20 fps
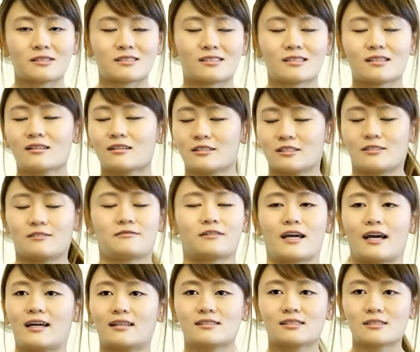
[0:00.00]
We see lots of
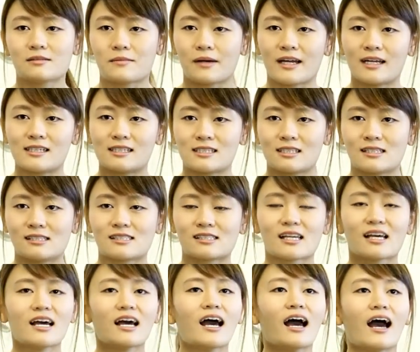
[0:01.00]
cancer patients,
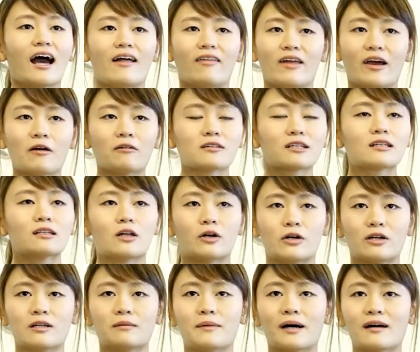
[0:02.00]
and they only learn